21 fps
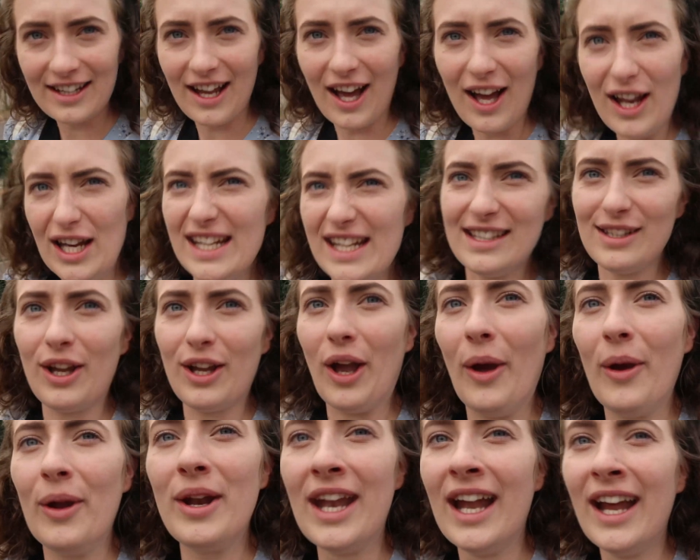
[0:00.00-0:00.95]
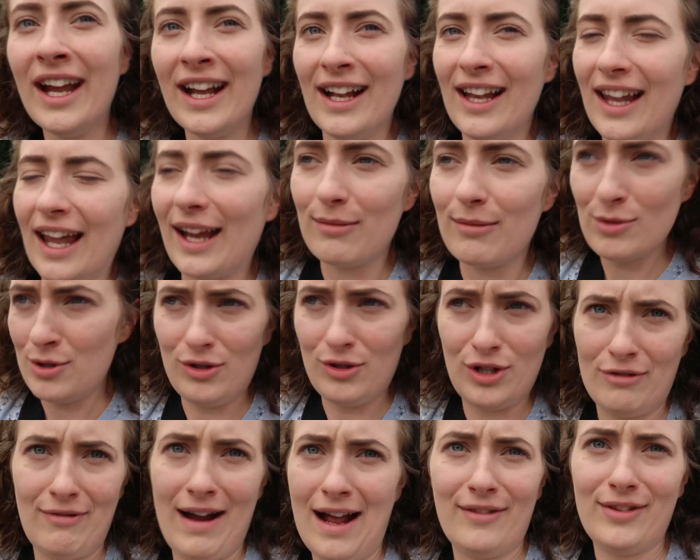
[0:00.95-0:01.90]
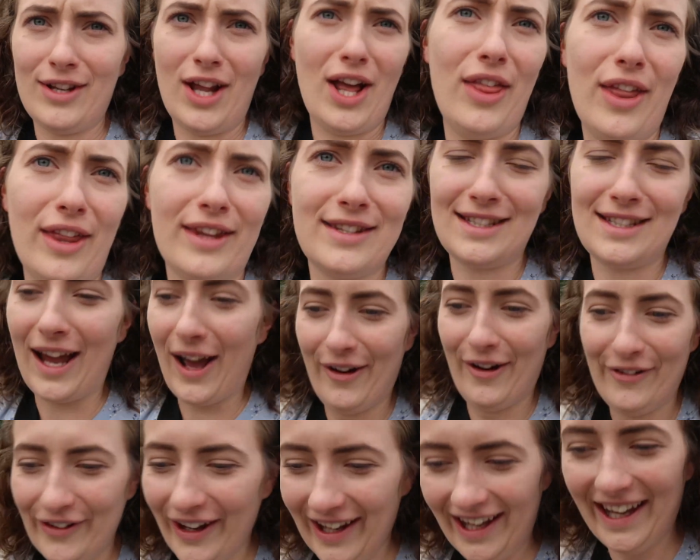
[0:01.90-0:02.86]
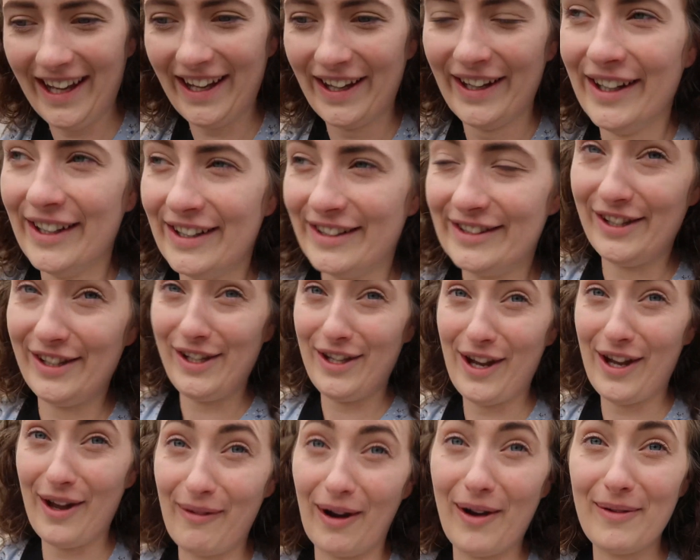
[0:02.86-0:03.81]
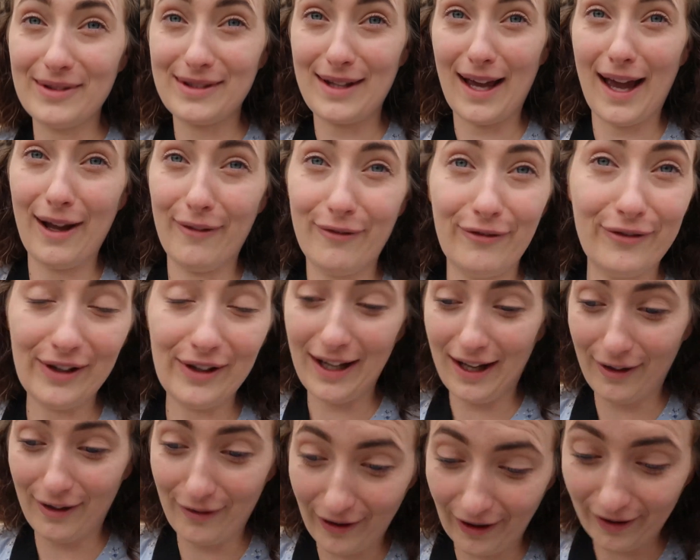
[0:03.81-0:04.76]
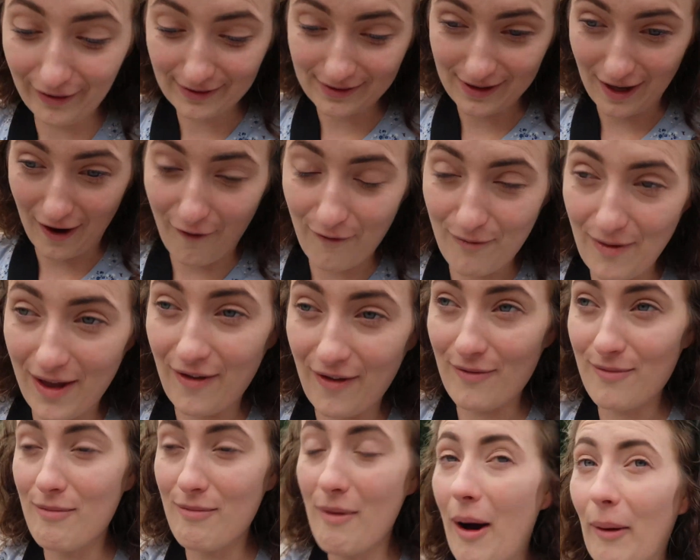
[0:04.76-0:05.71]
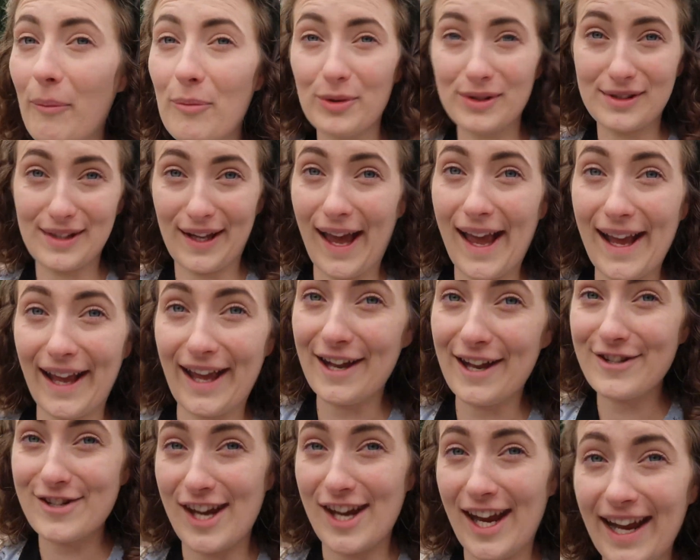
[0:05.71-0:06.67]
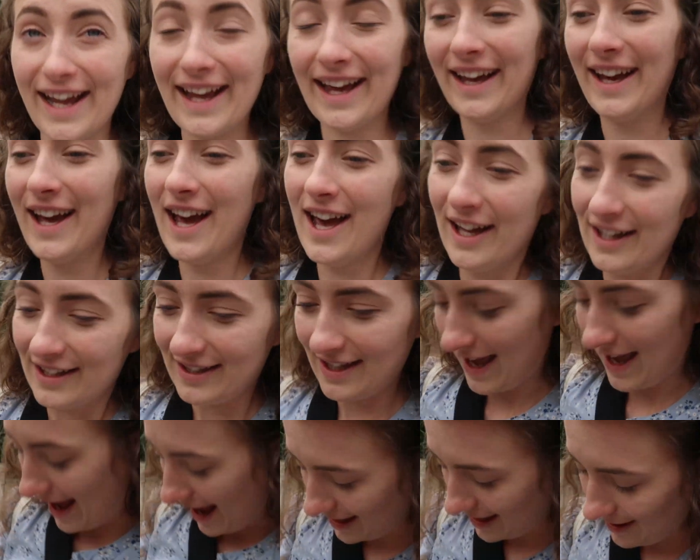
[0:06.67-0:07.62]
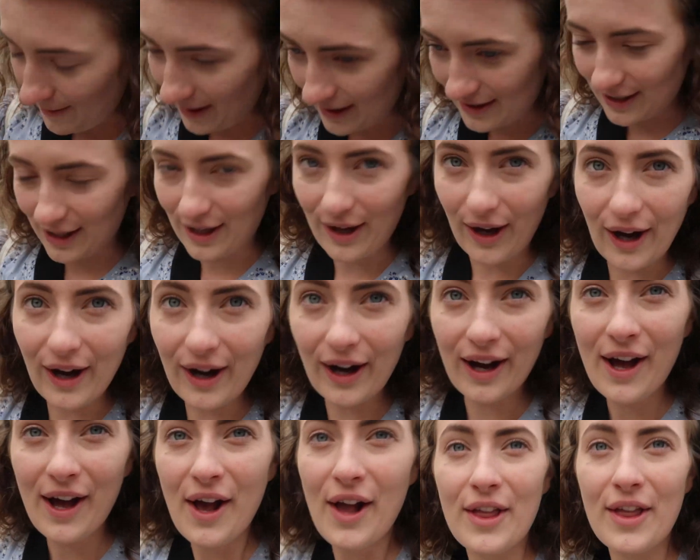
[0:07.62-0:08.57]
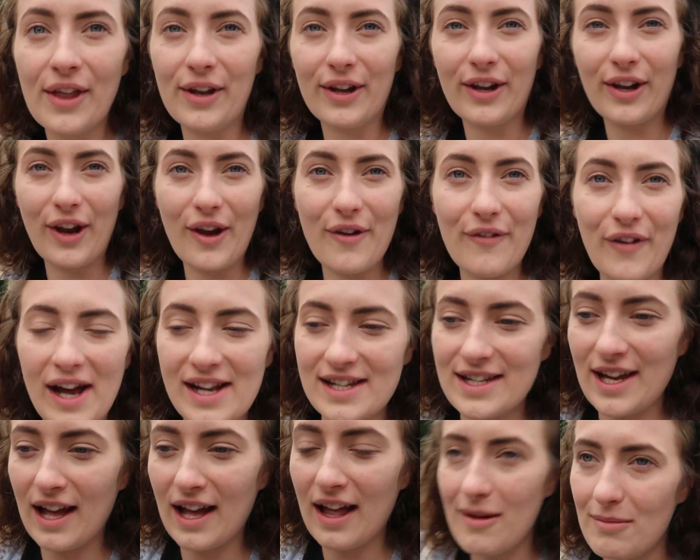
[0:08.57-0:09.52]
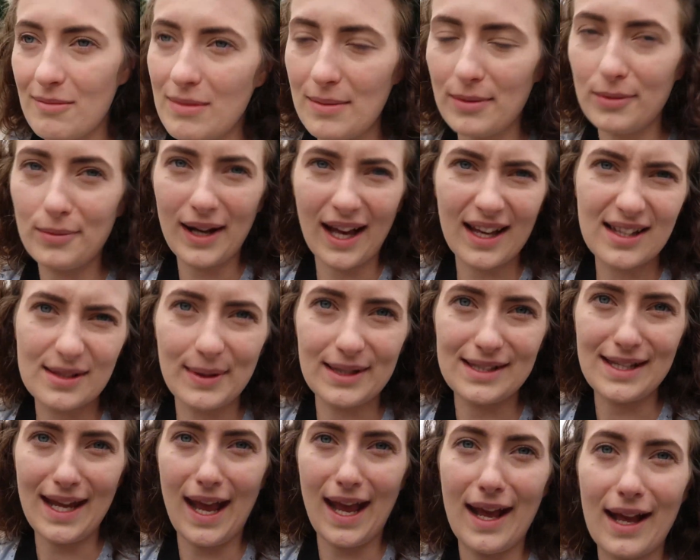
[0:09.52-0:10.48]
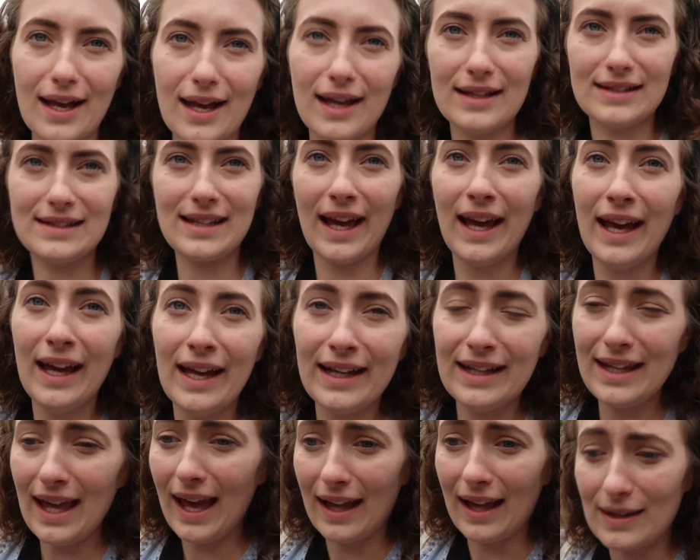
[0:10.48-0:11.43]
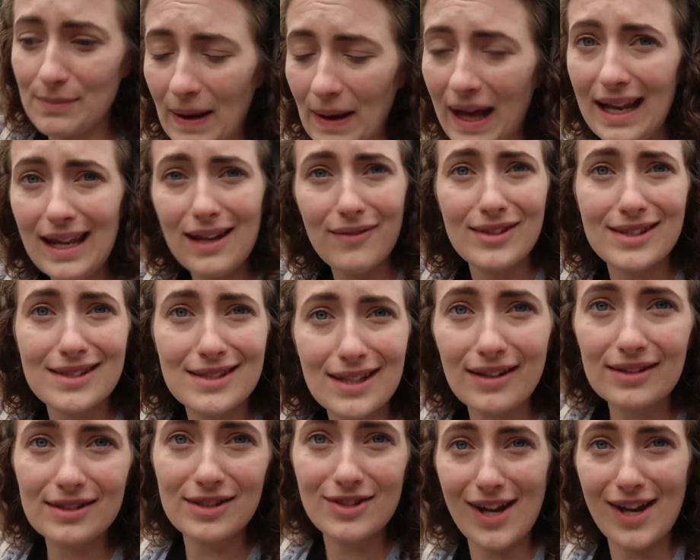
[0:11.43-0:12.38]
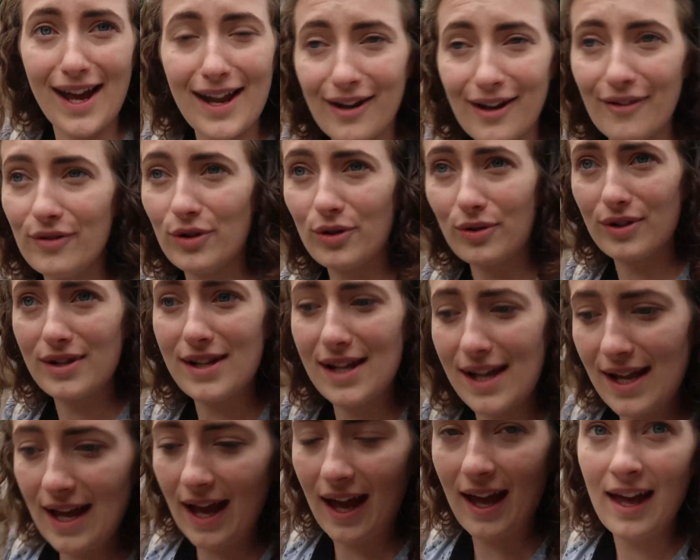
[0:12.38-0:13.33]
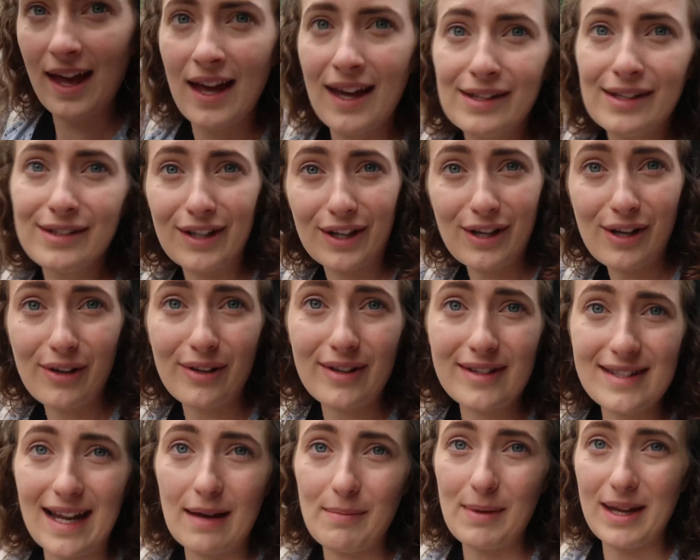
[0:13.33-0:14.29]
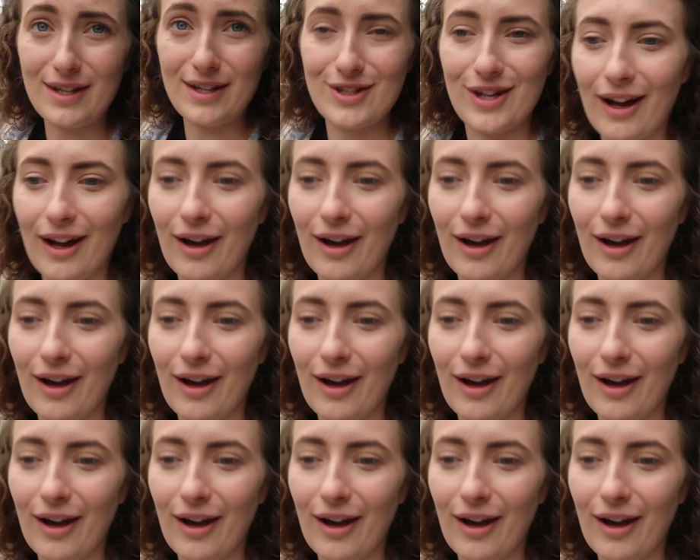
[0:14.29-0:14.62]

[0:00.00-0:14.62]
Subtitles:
I need to go and like mooch around at other stuff. So you know I was getting fully engrossed if even Mum was getting itchy. So yeah, heading back to the car, then I'm gonna go find her then maybe we'll get something to eat because yeah, it's barely even started yet and I've already done a lot of damage.